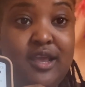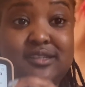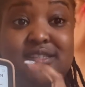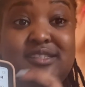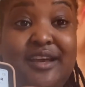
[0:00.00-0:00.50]

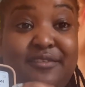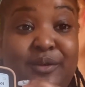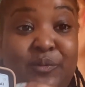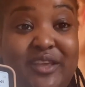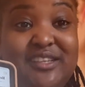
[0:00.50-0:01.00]

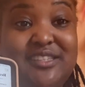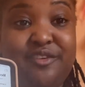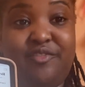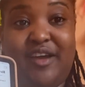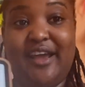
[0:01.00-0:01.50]
7 weeks to
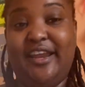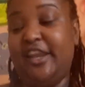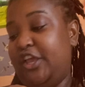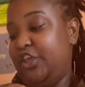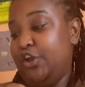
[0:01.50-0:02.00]

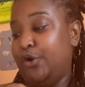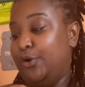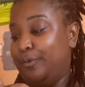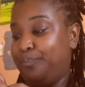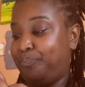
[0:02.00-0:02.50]
find your